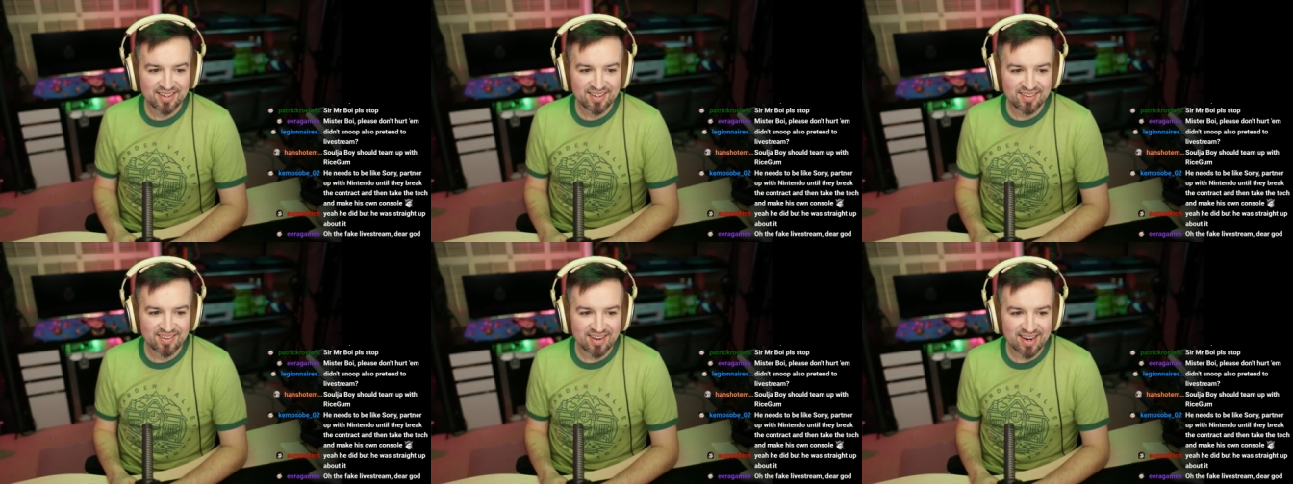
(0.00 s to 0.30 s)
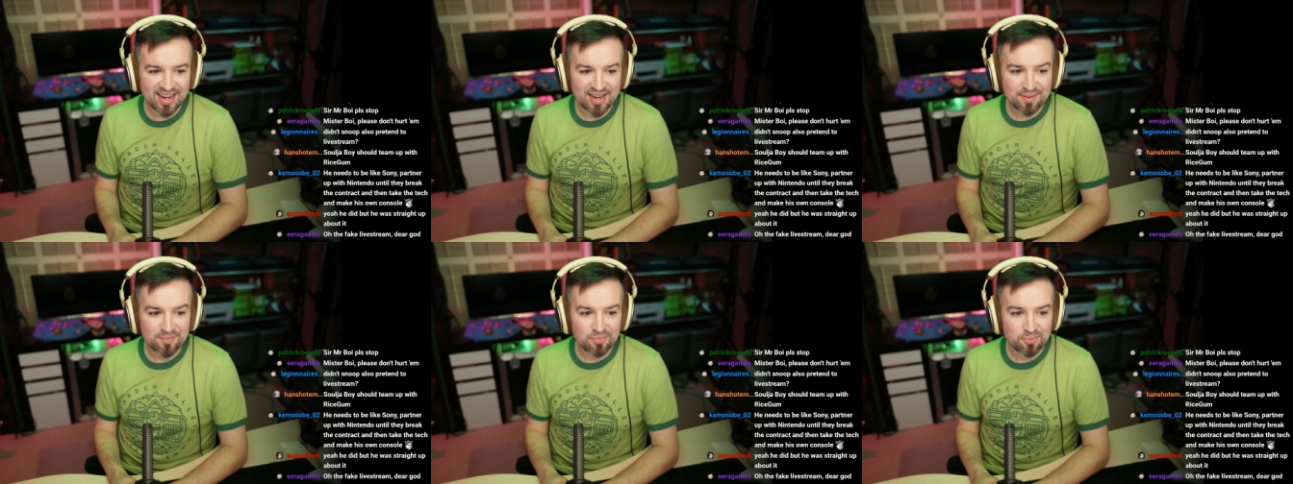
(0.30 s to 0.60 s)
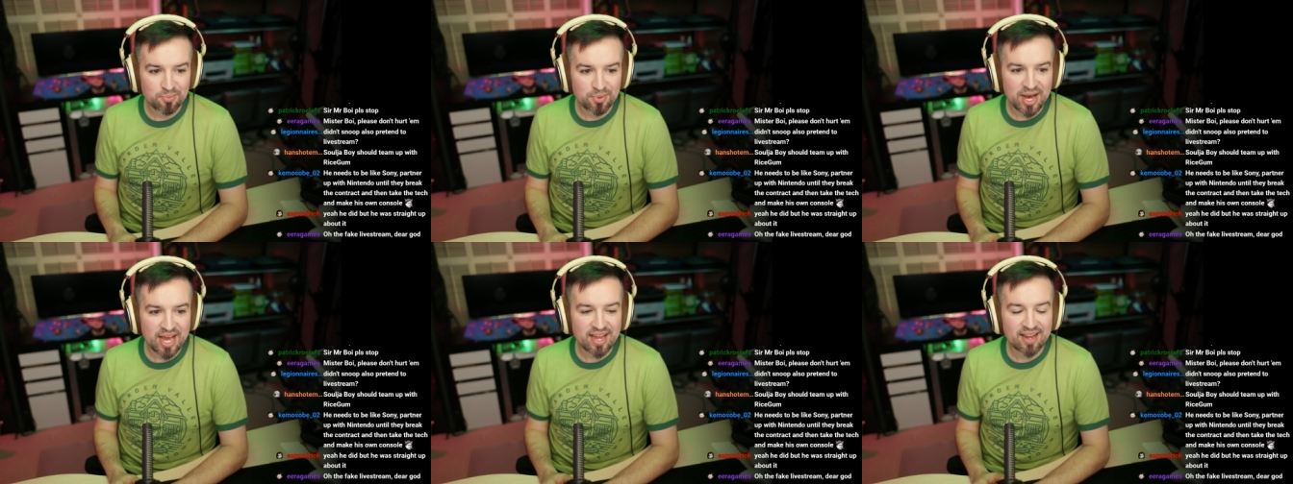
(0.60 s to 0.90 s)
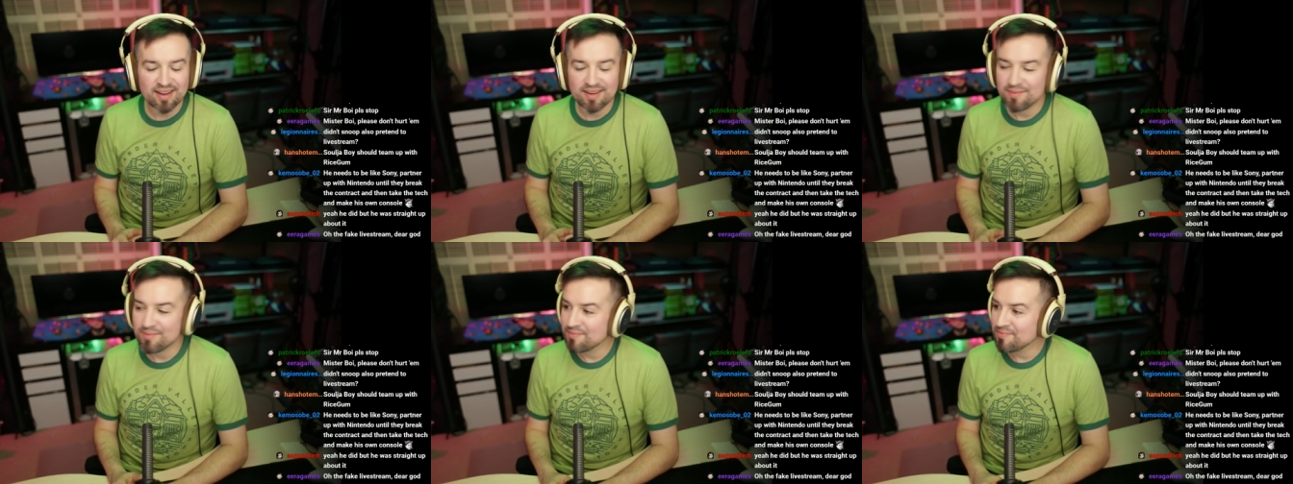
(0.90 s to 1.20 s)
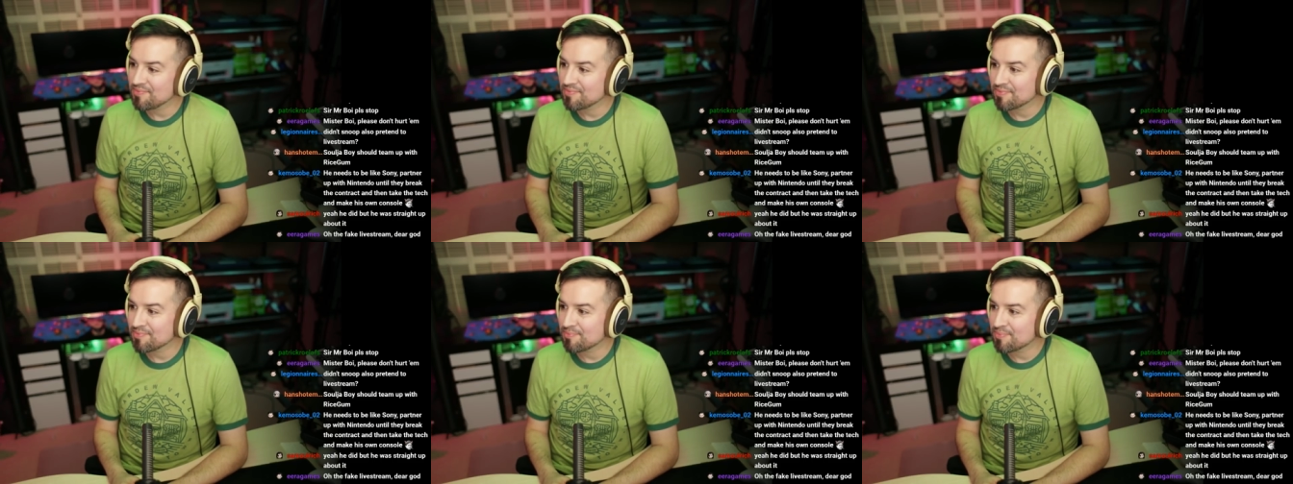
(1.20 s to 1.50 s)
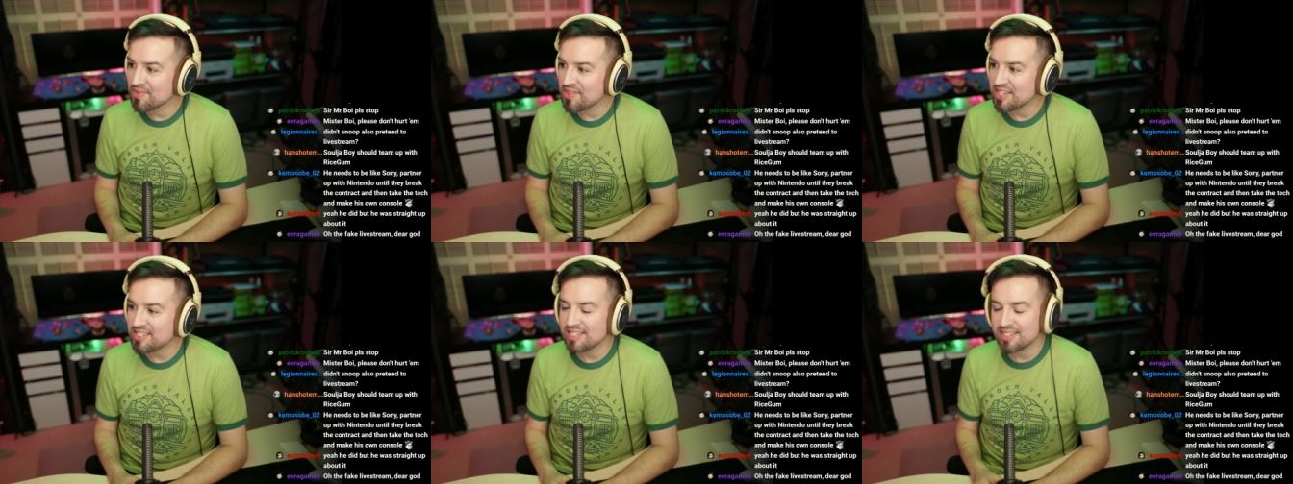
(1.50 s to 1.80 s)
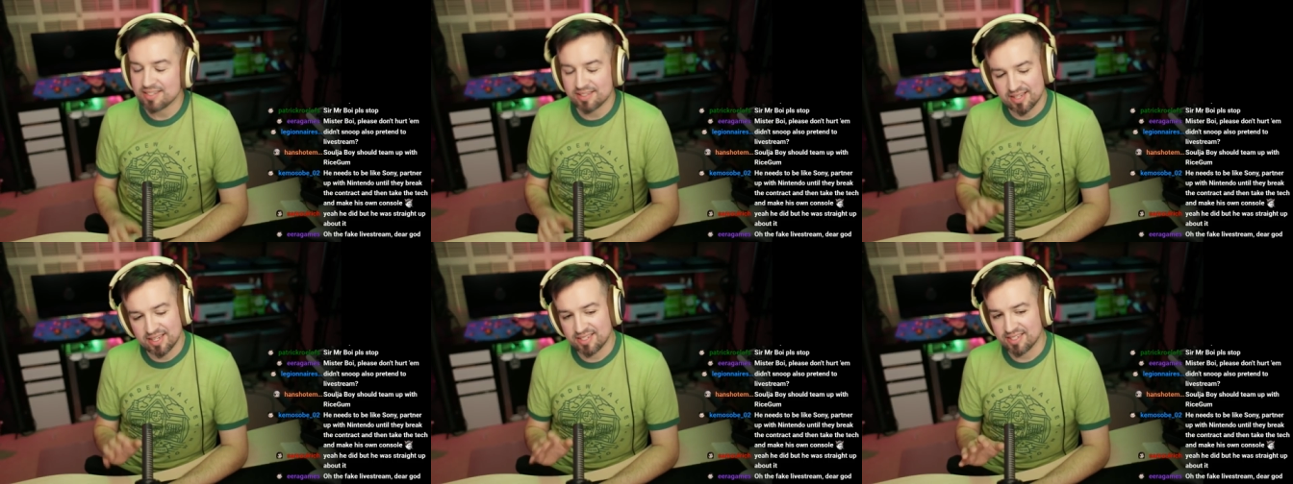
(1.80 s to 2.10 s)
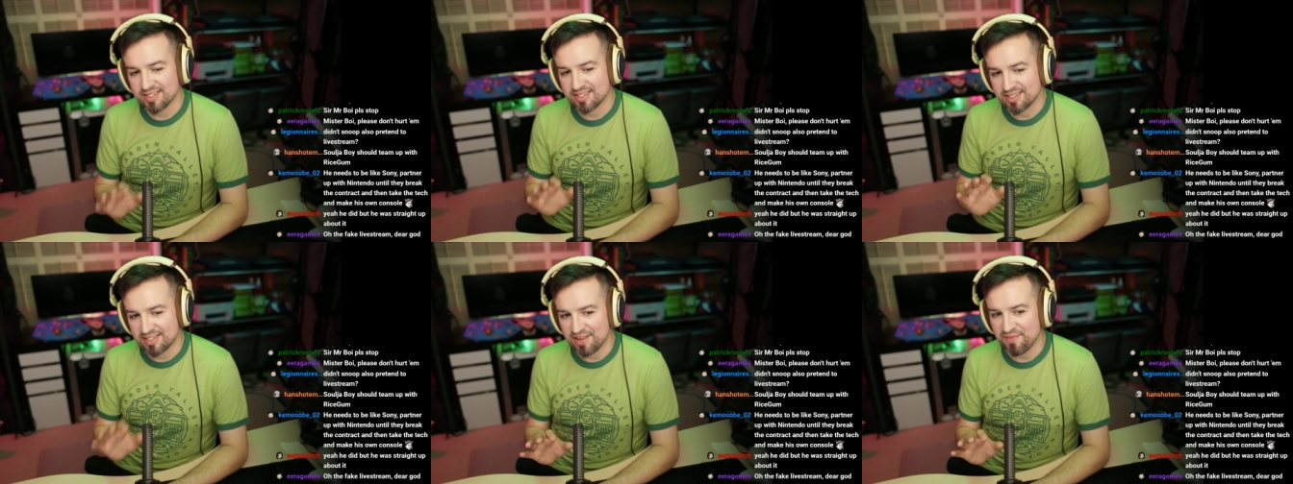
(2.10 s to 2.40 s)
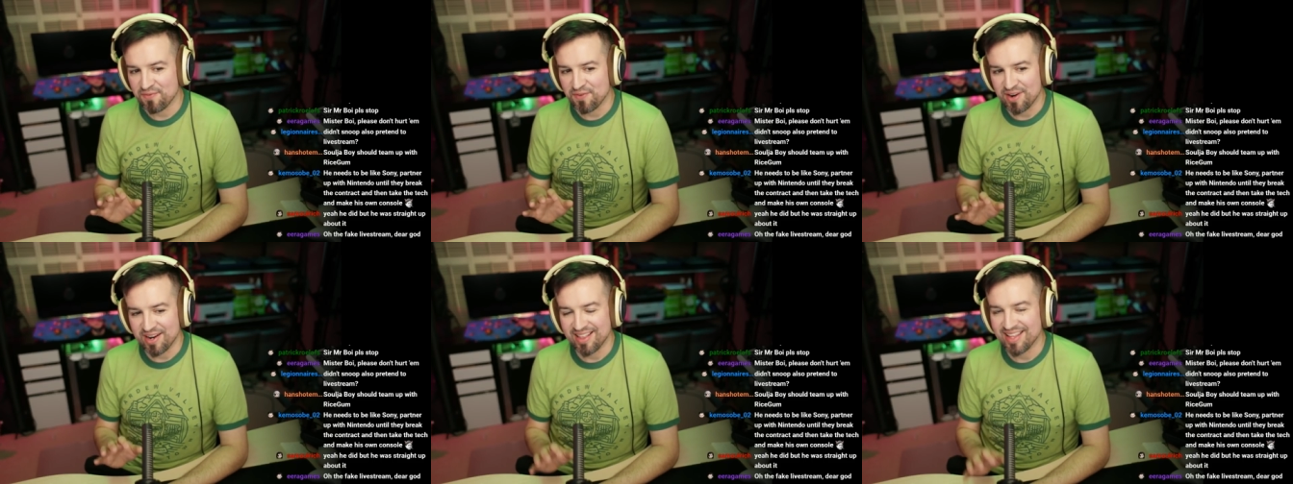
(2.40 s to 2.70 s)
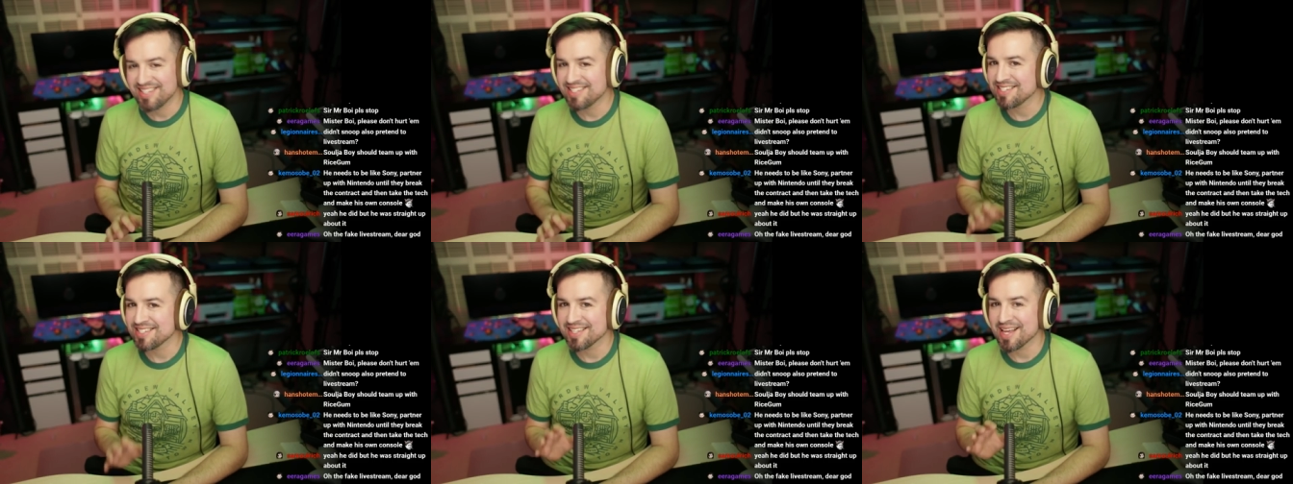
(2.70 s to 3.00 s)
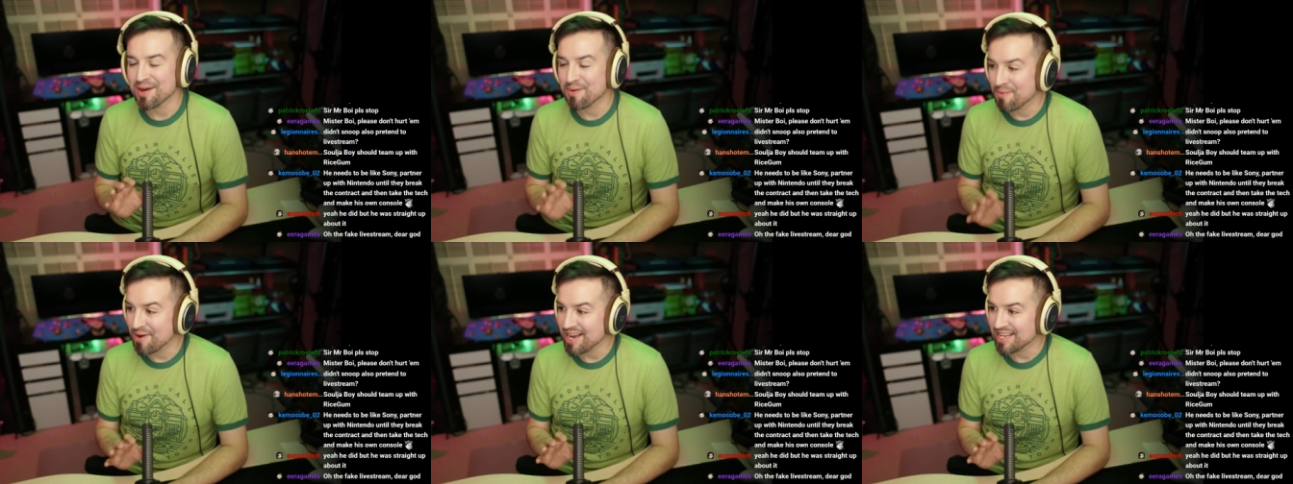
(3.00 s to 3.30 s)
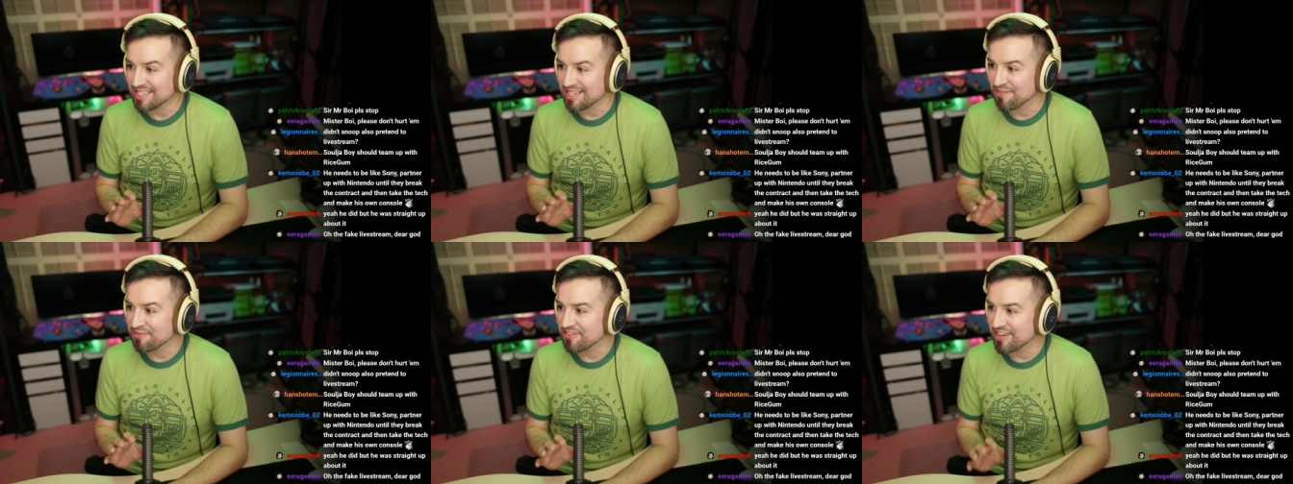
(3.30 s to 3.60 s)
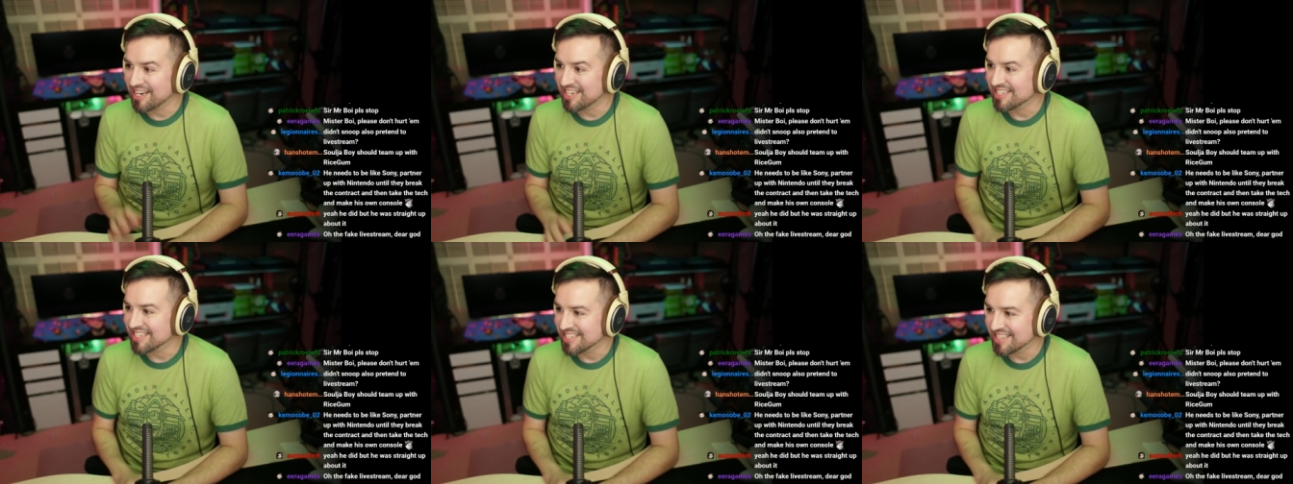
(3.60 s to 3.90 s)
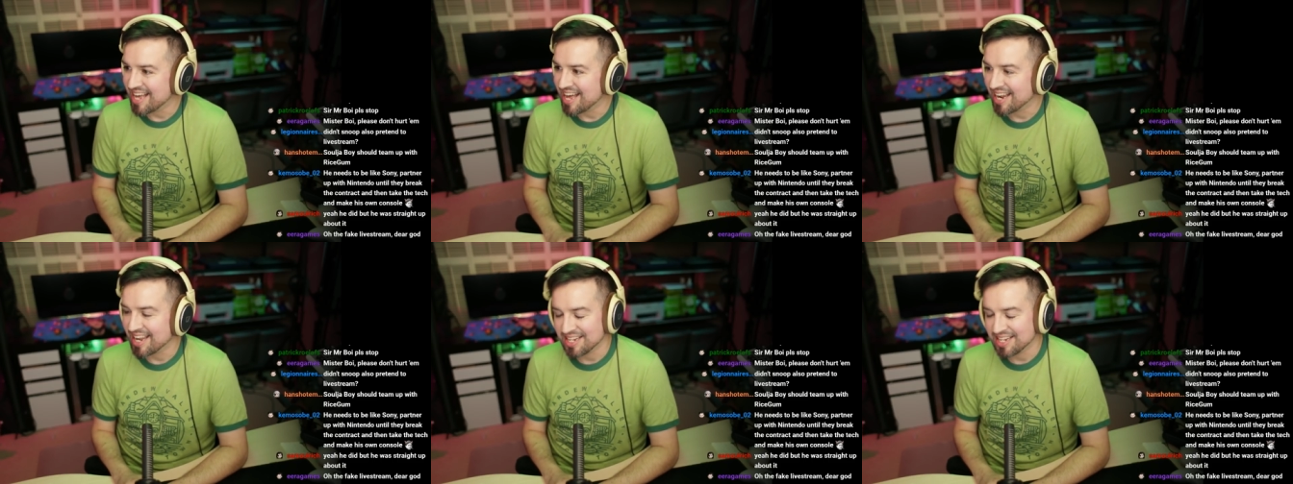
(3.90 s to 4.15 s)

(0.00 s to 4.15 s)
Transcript: Right. But this is different. This is like way different than that.